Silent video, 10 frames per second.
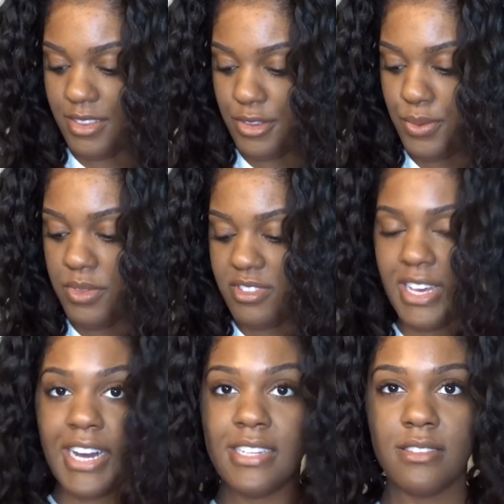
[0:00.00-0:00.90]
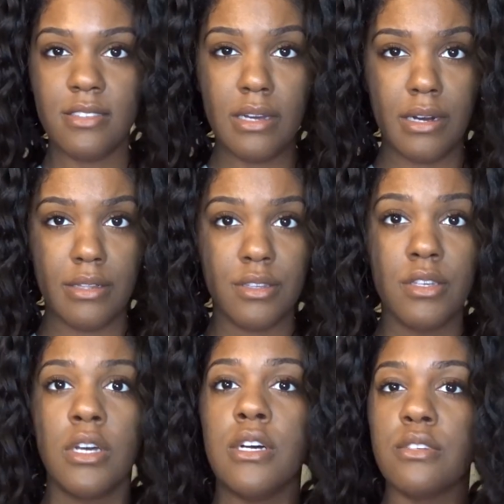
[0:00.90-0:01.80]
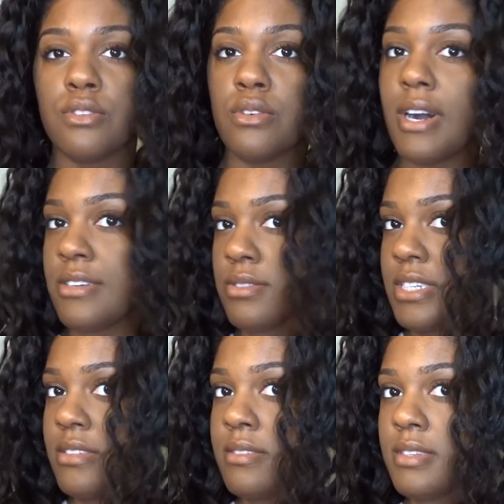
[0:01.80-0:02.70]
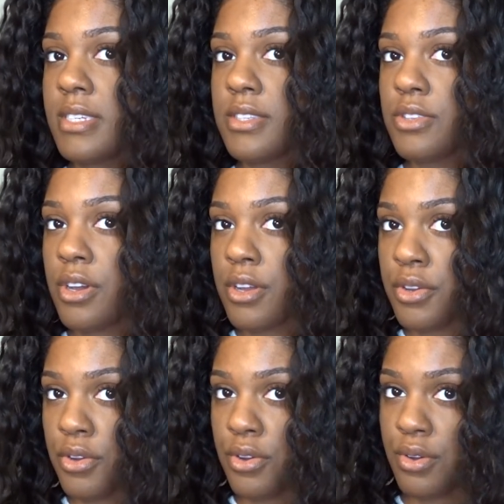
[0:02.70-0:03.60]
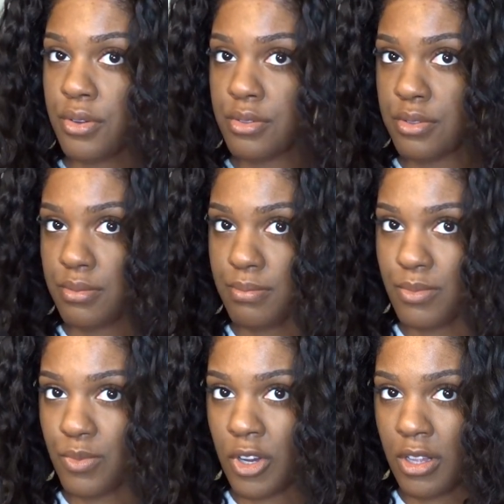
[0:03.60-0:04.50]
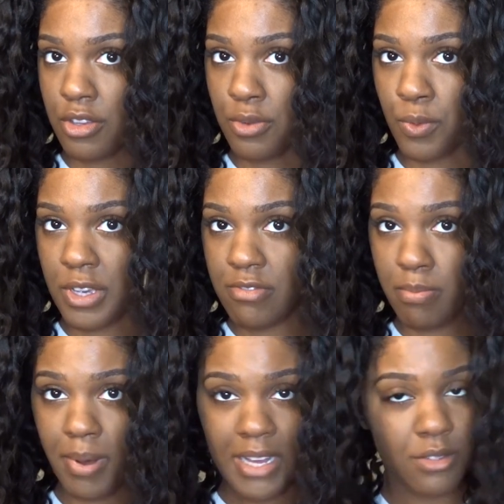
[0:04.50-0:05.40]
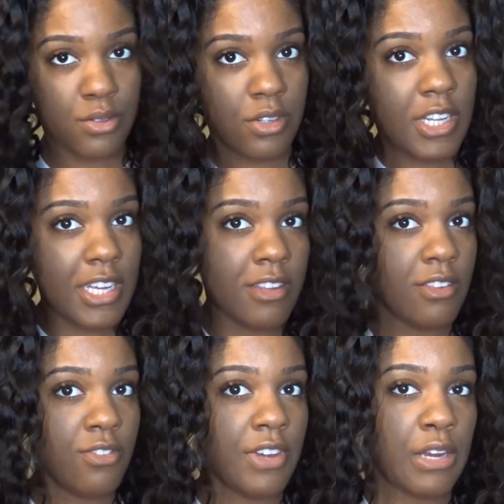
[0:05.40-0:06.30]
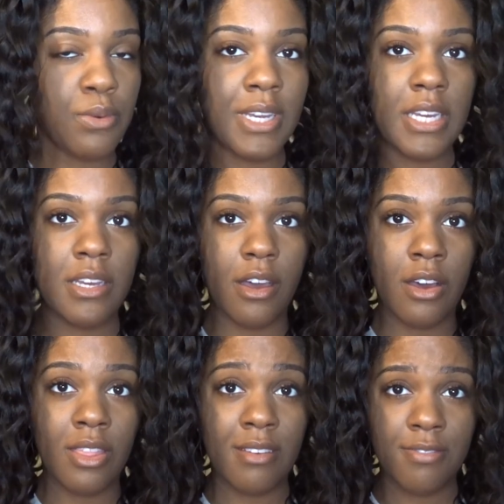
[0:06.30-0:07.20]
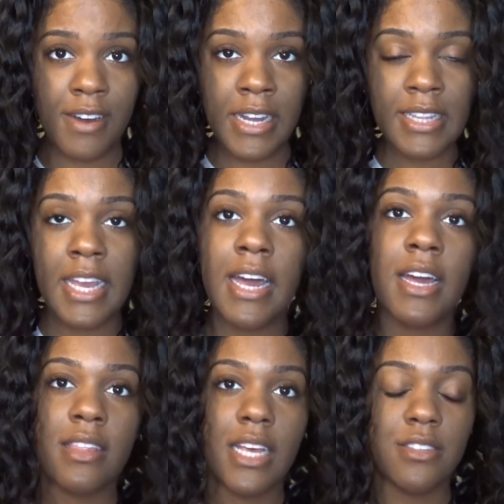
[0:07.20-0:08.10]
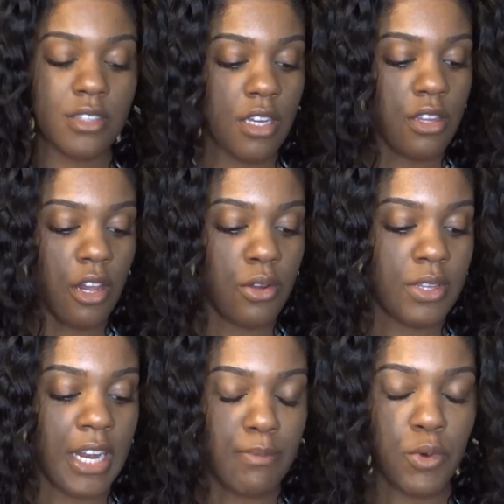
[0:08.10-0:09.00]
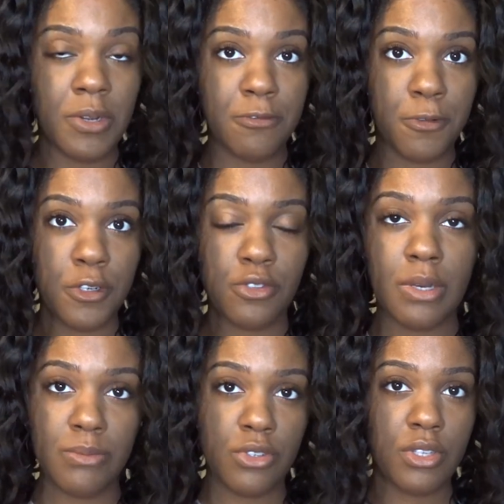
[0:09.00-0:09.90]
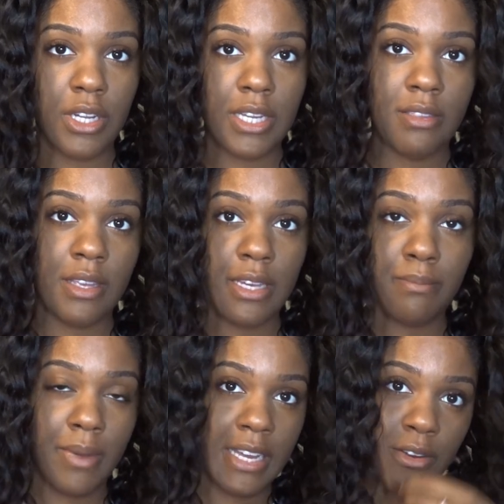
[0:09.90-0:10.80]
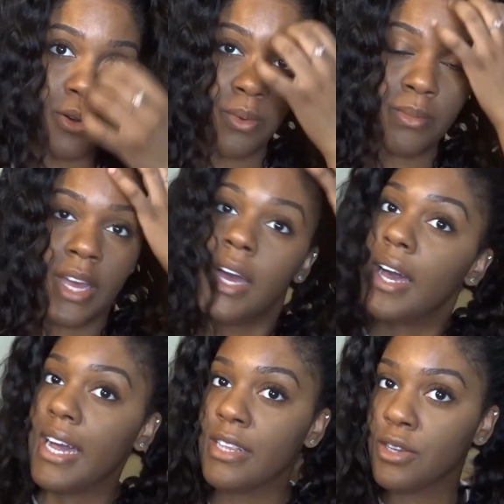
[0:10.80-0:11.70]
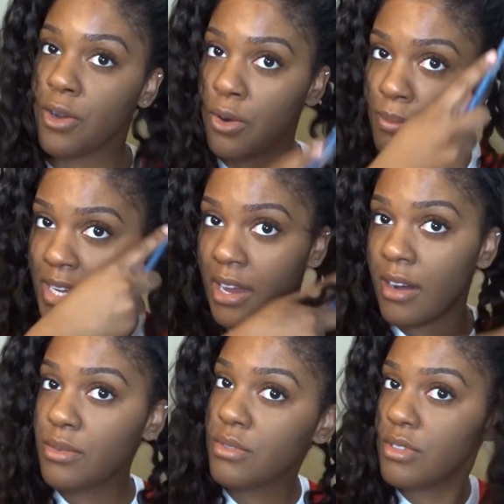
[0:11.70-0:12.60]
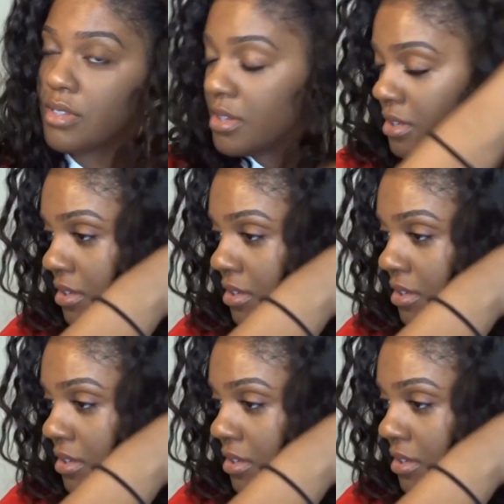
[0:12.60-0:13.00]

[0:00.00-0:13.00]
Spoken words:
Two sides done. So as you can see, the curls, well, the wavy pattern is very defined. That's not the look that I'm going for, so I'm just gonna take my comb and comb it out.